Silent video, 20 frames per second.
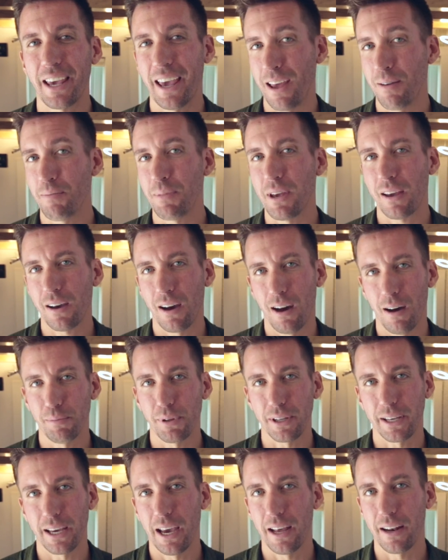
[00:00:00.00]
can be
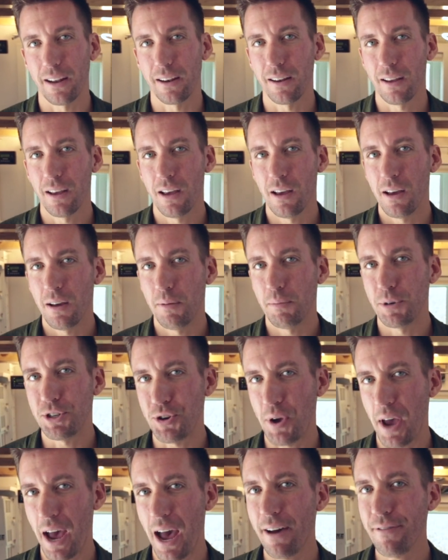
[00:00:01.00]
complicated,
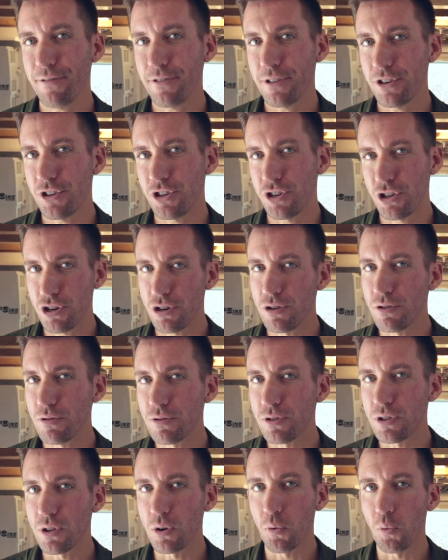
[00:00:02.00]
but you have to
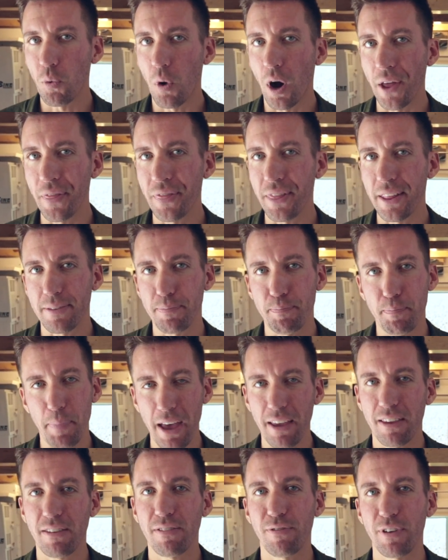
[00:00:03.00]
choose the one that
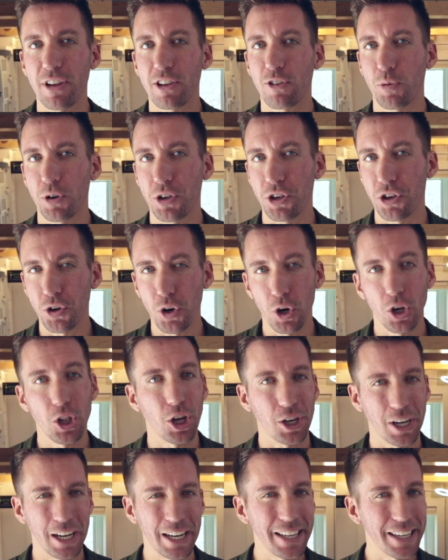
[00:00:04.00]
best fits what you're
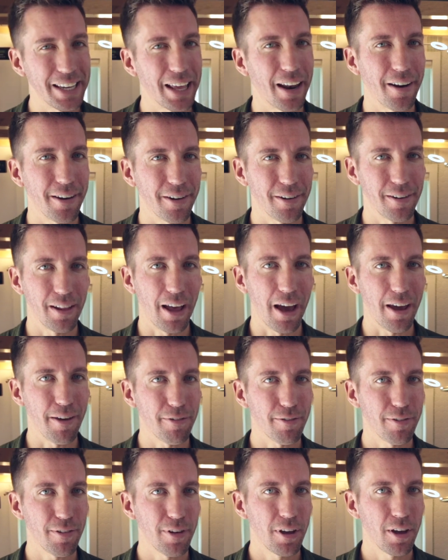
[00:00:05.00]
looking to get out of your
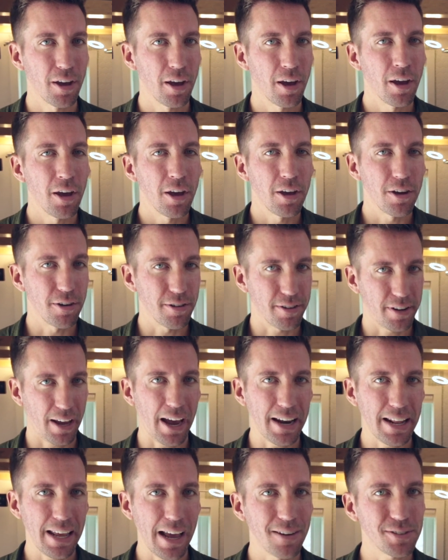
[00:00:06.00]
life. Your
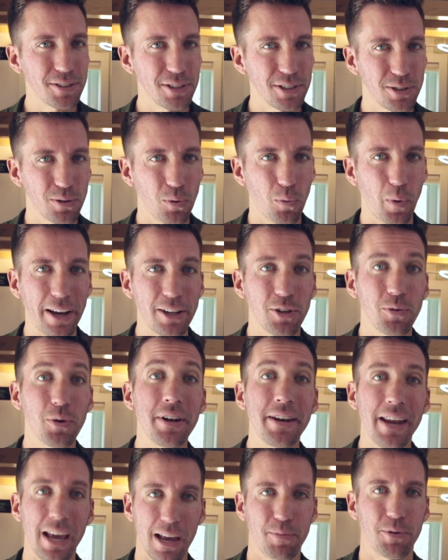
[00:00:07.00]
tiny house is a way to
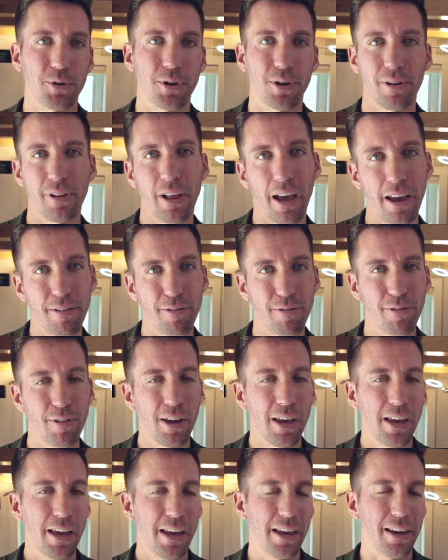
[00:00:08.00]
enable your life.
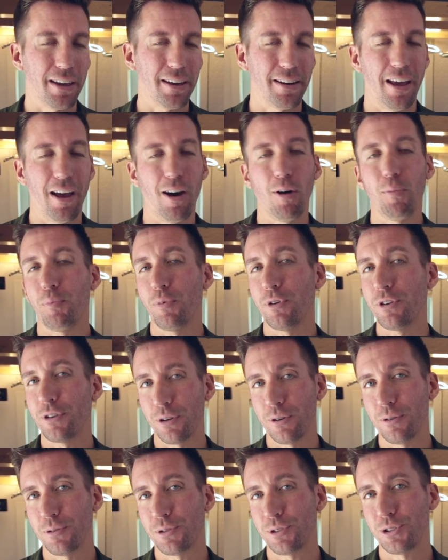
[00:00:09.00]
It can help
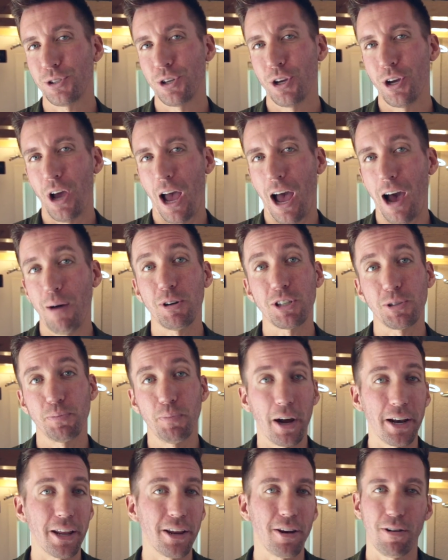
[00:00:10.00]
reduce how much
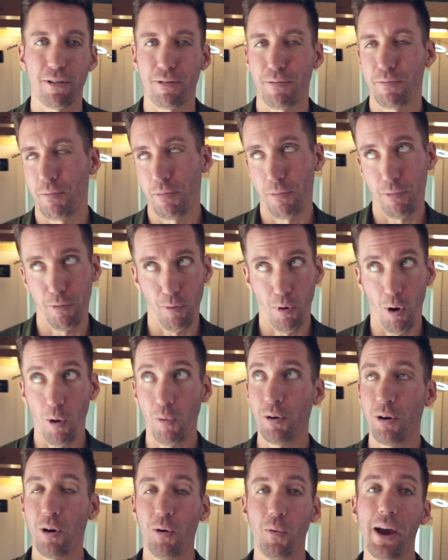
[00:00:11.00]
money you're
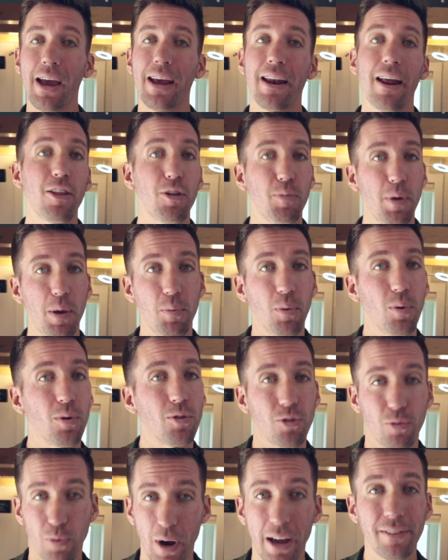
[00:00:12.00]
throwing away to other people
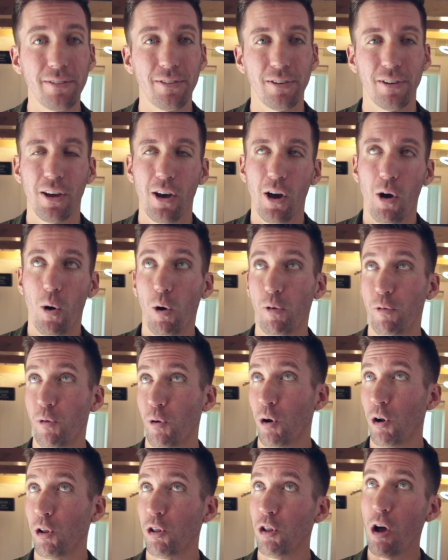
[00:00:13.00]
as rent, or
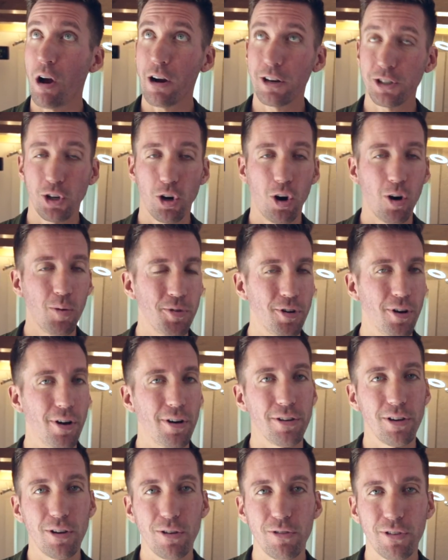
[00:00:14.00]
for a large home you're
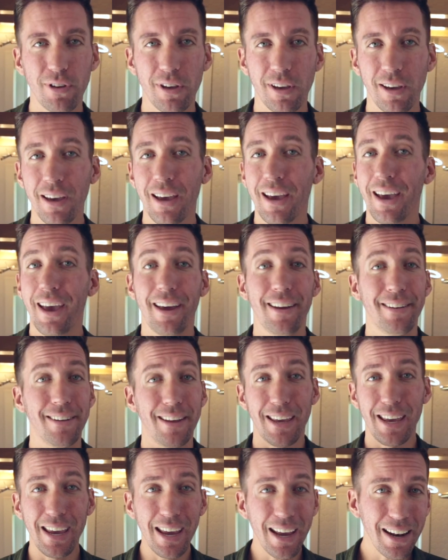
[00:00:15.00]
not using, and
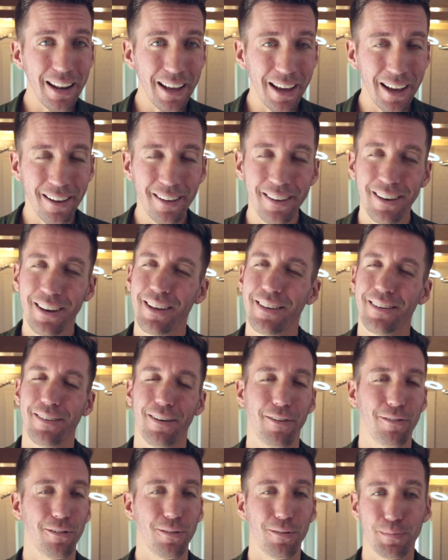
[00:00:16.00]
heating
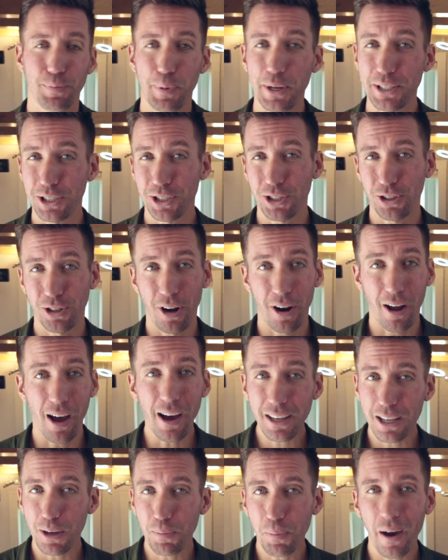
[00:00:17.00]
of places you're not
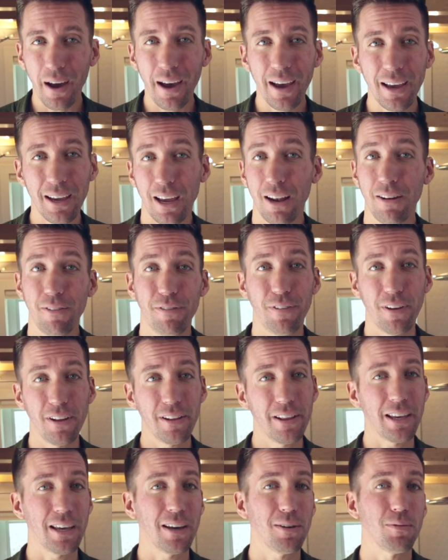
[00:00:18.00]
occupying and
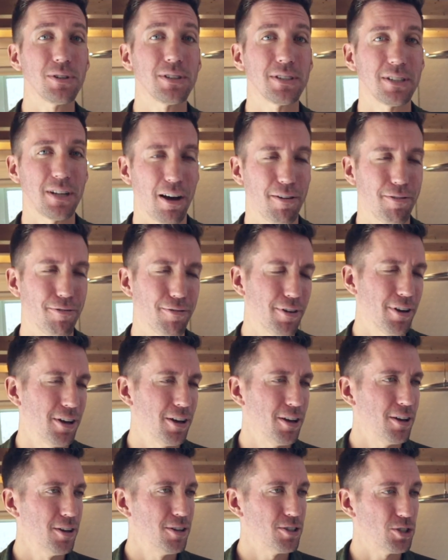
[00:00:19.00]
filling it with stuff.
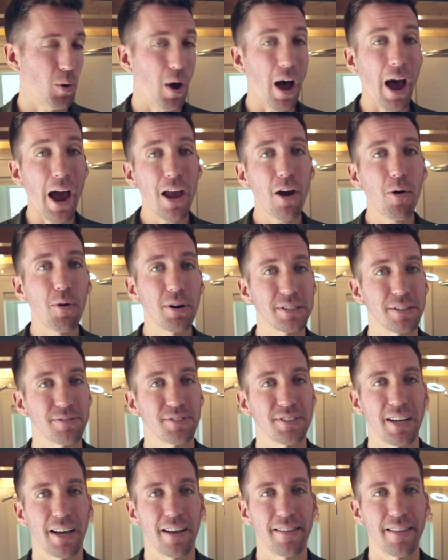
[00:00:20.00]
So I always have
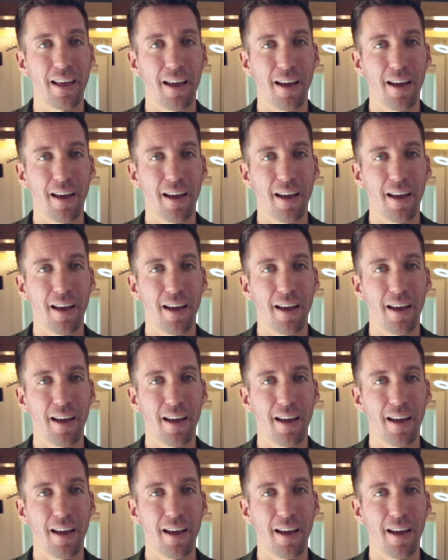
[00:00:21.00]
said